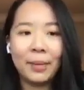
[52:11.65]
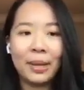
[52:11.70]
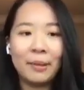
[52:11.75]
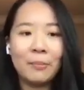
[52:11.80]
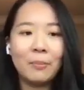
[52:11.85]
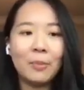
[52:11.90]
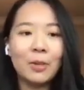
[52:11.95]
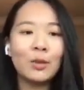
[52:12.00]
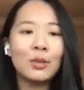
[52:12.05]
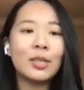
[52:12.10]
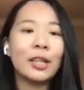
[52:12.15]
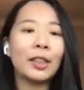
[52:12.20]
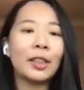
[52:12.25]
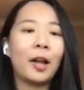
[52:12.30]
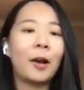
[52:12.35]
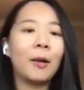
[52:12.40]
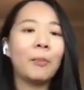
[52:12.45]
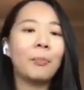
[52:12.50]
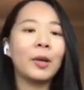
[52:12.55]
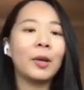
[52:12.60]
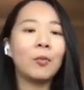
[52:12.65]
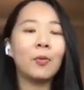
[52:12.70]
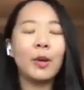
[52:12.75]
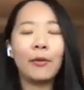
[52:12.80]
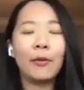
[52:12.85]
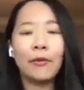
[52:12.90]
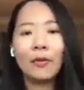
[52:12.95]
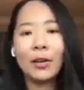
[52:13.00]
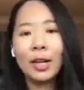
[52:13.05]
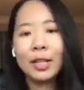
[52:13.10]
in music therapy
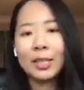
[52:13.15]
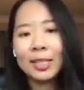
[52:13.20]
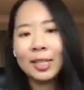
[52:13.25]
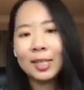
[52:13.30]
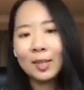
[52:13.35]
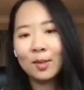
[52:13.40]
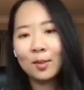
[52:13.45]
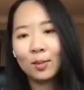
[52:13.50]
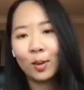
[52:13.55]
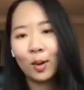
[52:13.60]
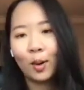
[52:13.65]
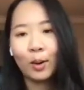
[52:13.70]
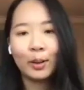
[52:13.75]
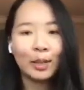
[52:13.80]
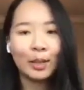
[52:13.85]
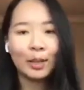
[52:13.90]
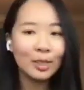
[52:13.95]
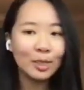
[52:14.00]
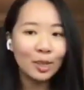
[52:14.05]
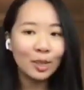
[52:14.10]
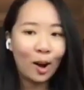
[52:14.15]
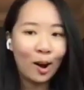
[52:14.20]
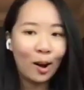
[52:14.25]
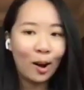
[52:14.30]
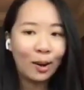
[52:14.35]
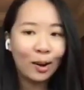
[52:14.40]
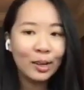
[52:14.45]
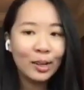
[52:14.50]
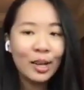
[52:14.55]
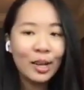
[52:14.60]
with a tune or a
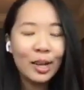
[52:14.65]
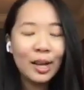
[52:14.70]
song.